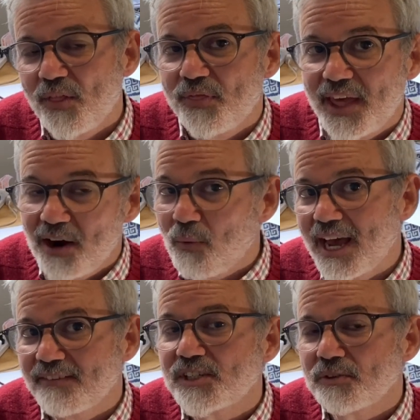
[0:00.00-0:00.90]
their
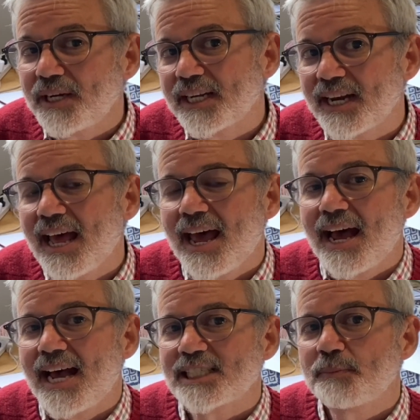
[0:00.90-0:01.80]
way of doing it,
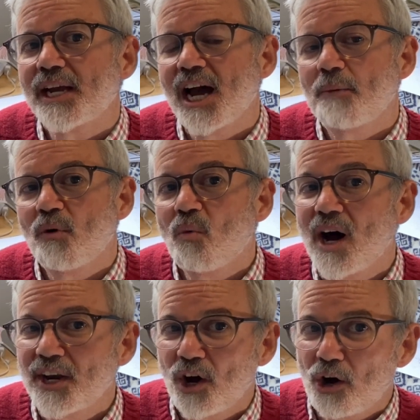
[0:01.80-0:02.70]
has become
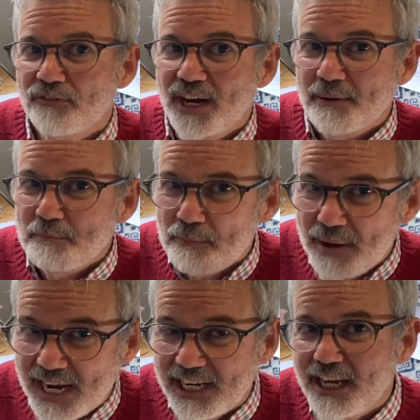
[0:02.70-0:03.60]
one of
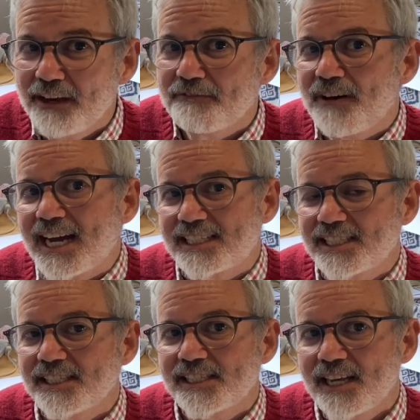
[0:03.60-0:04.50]
many
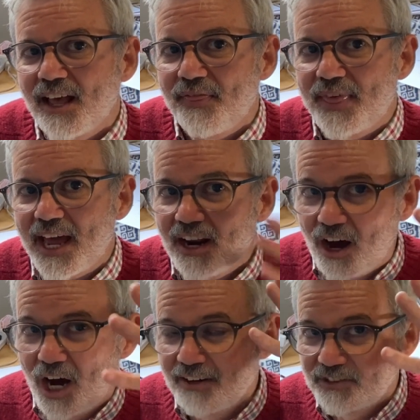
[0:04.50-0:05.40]
factors that
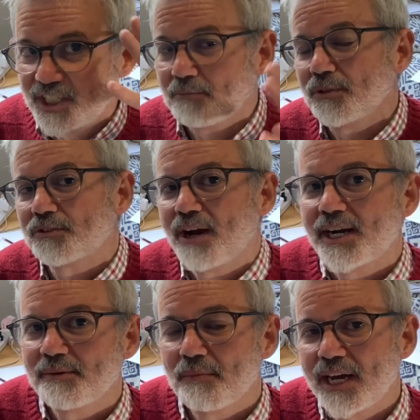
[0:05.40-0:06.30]
I've jumbled around
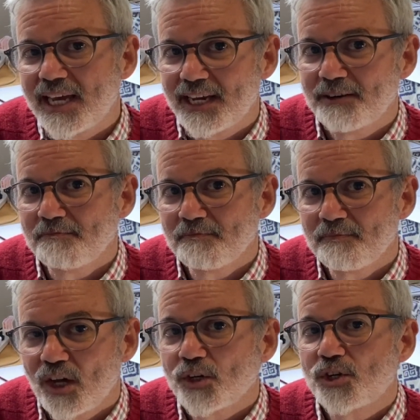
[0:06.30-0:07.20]
in my head
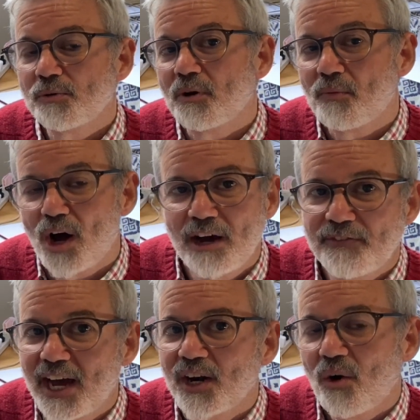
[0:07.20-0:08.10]
to arrive
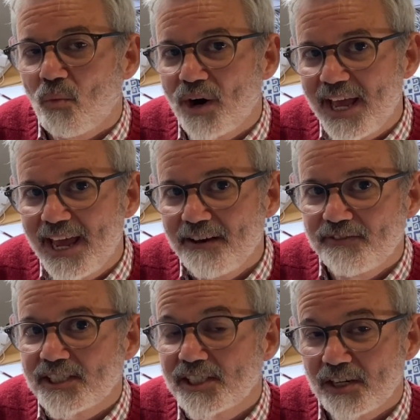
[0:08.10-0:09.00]
at
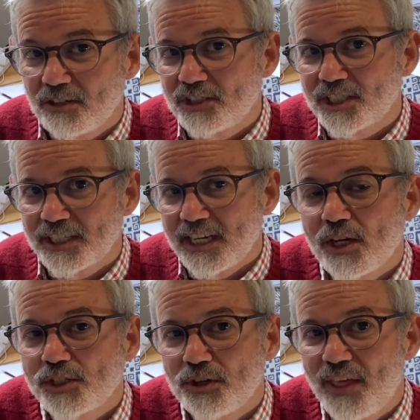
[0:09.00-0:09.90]
whatever solution
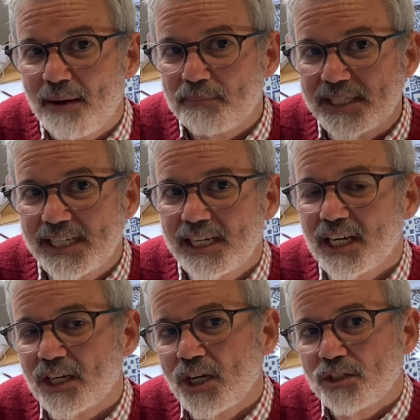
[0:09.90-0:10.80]
to that
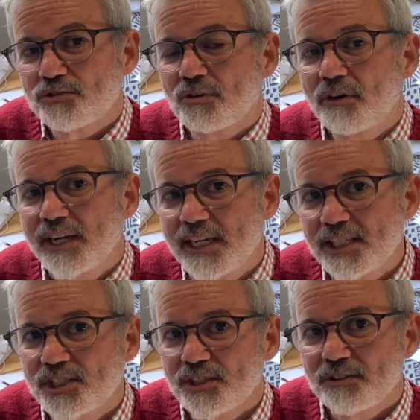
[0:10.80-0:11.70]
particular drawing
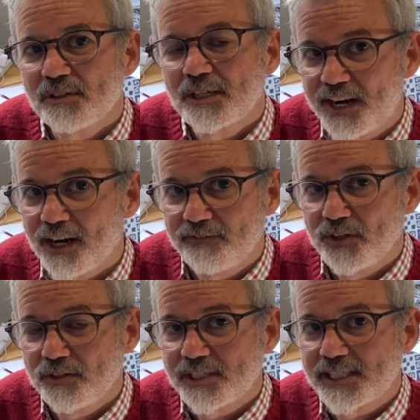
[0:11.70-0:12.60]
issue that I've
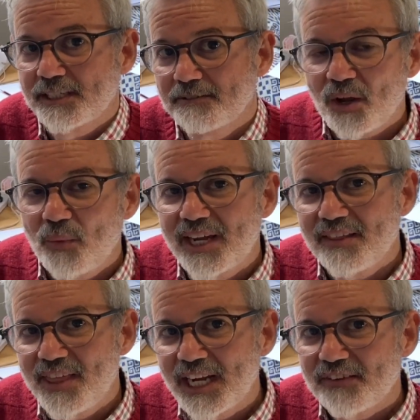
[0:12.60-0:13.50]
used. We can
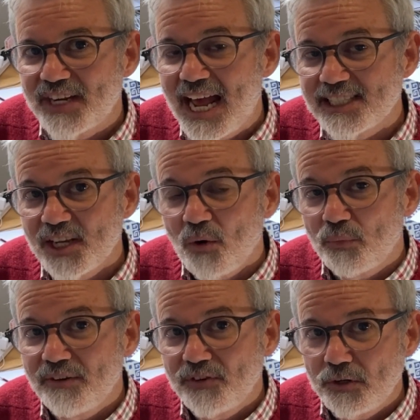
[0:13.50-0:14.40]
think of it as
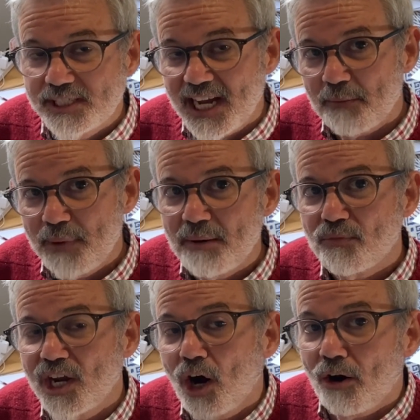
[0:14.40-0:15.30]
we've used our
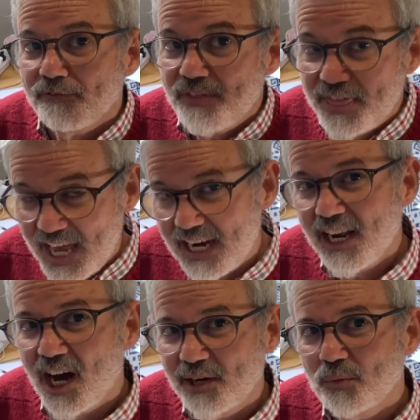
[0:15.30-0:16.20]
memory of their
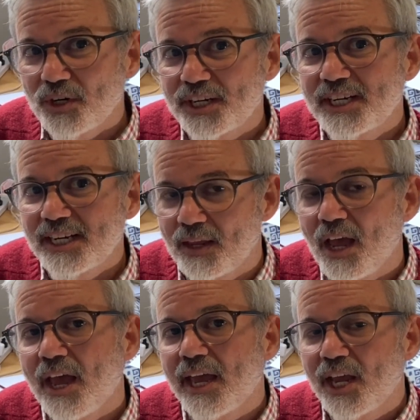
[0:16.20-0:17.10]
line work,
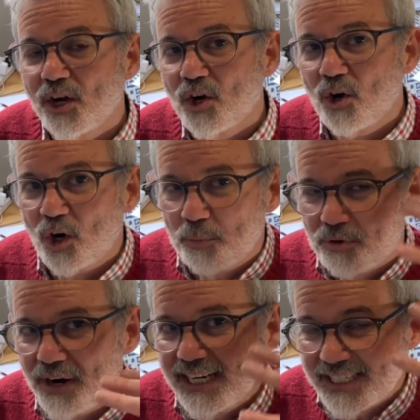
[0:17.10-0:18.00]

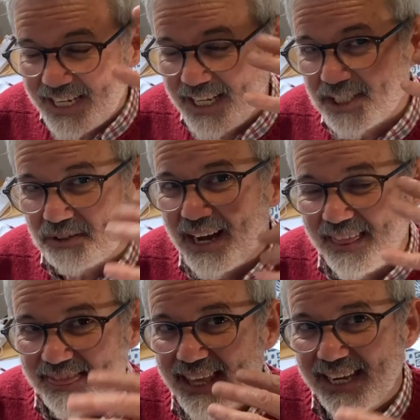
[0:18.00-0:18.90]
incorporated into our
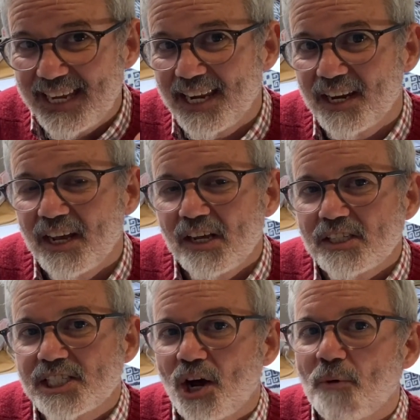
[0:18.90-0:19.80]
thinking,
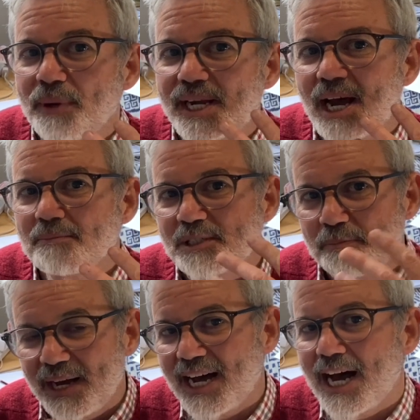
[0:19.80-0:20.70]
so it becomes
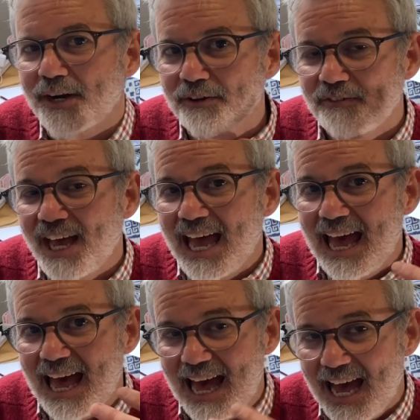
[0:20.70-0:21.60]
part of
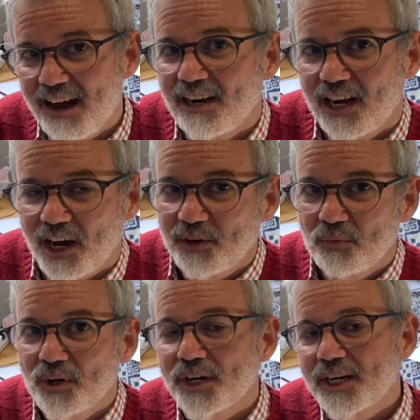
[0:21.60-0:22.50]
our line
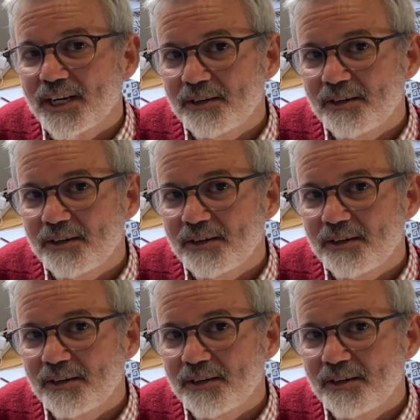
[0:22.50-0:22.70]
work.